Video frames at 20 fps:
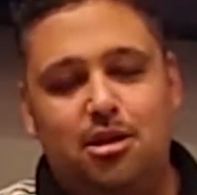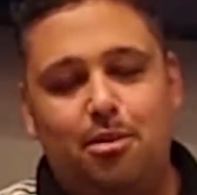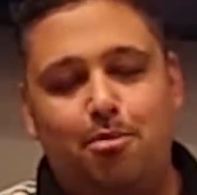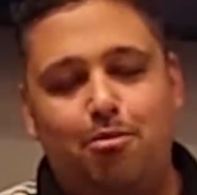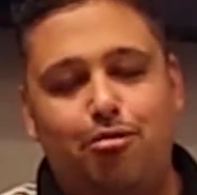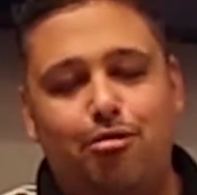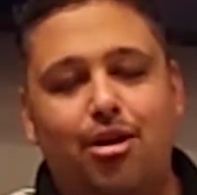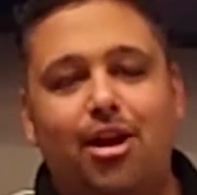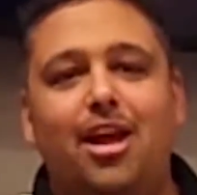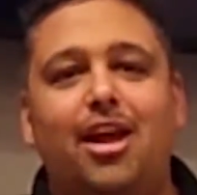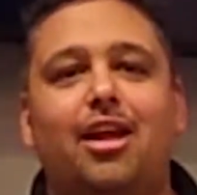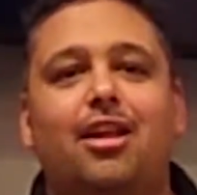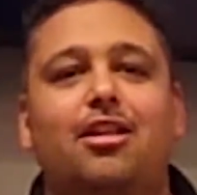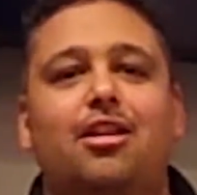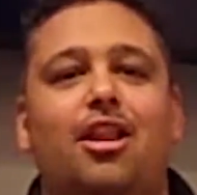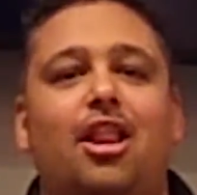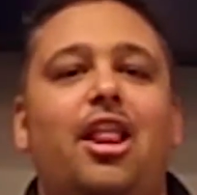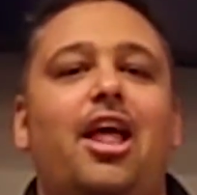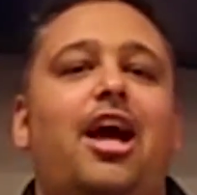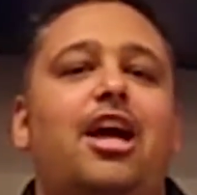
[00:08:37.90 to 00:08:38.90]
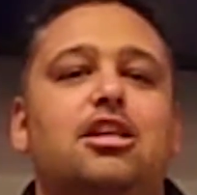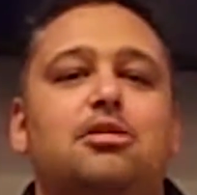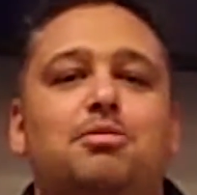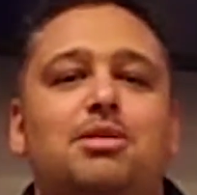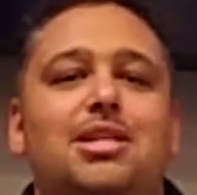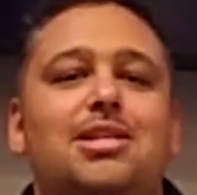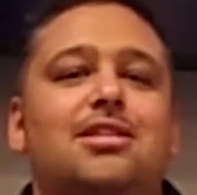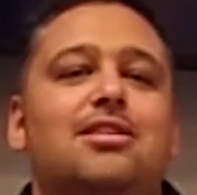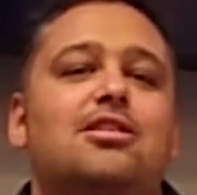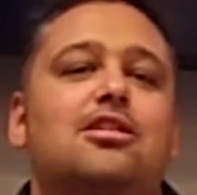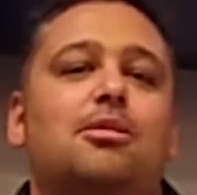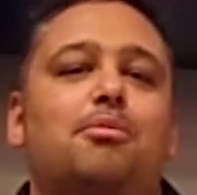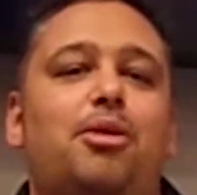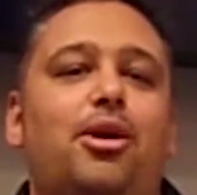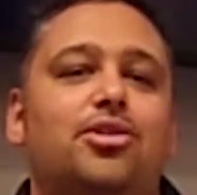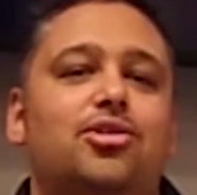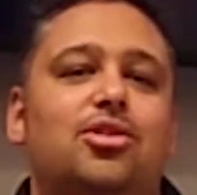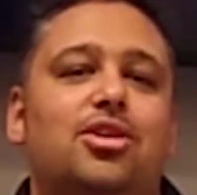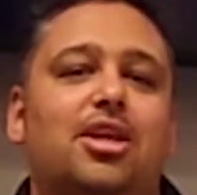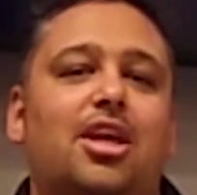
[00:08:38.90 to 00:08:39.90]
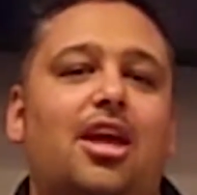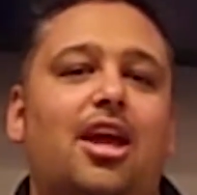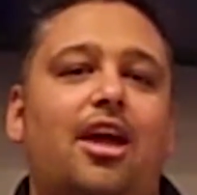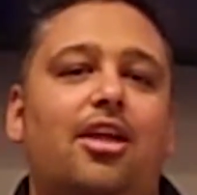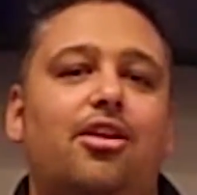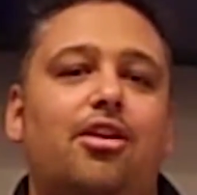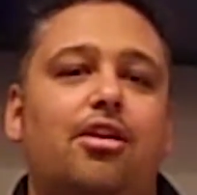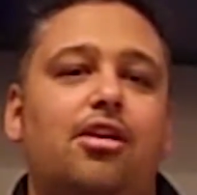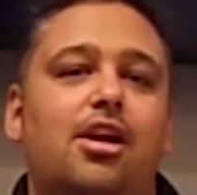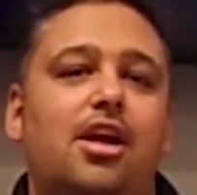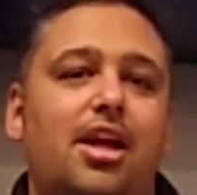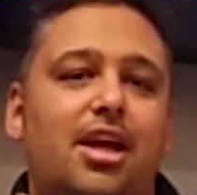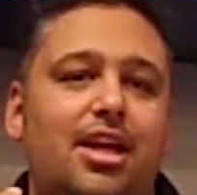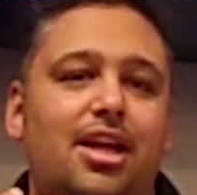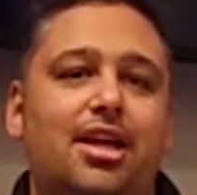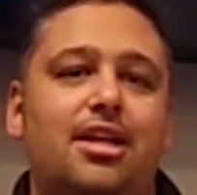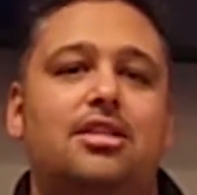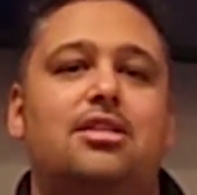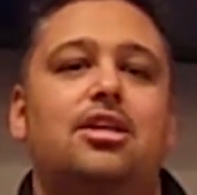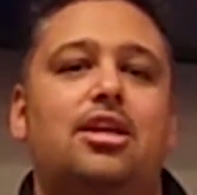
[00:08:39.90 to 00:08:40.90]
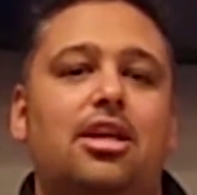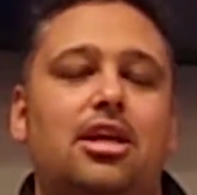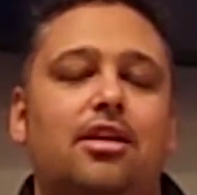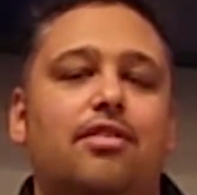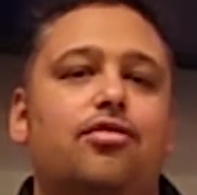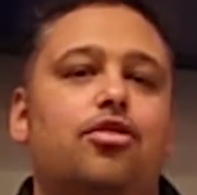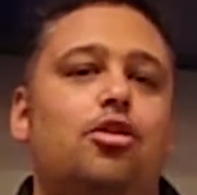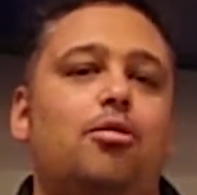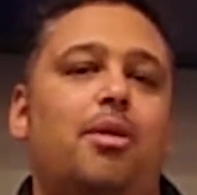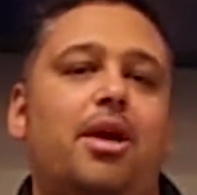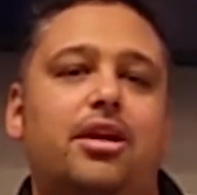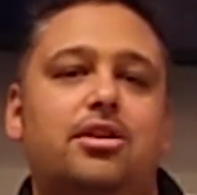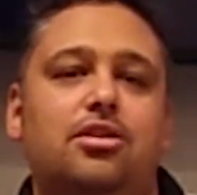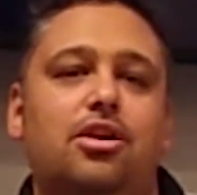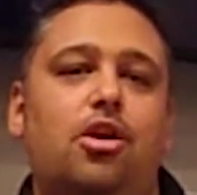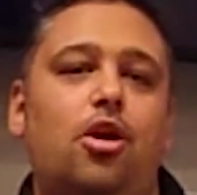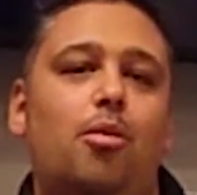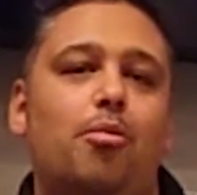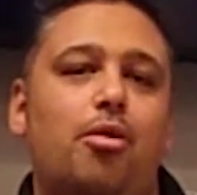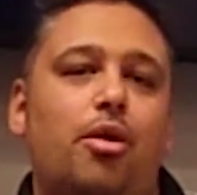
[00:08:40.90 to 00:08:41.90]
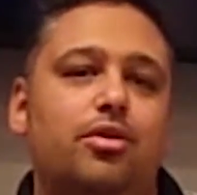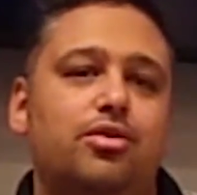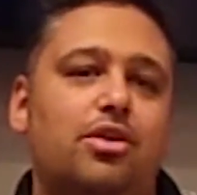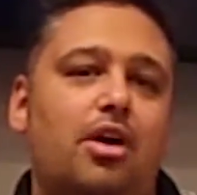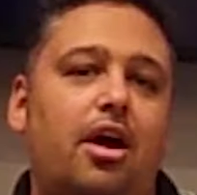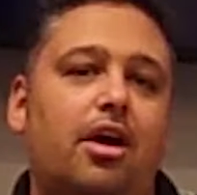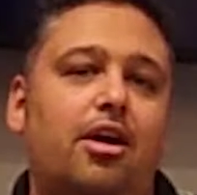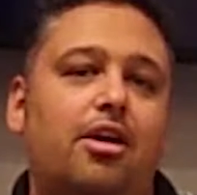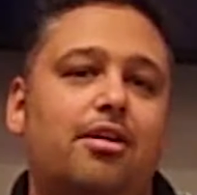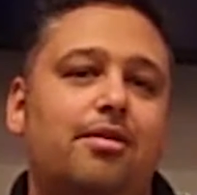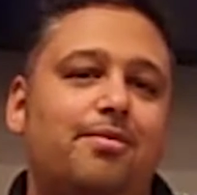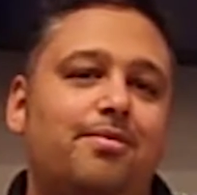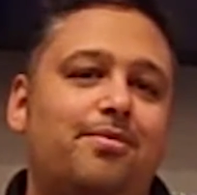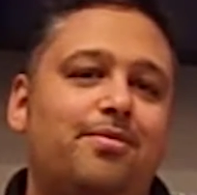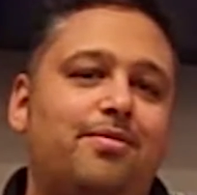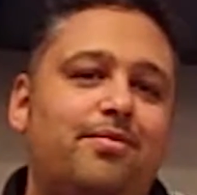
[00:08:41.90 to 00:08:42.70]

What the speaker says: to bring the last pieces of the puzzle together and to give New Mexico pro soccer.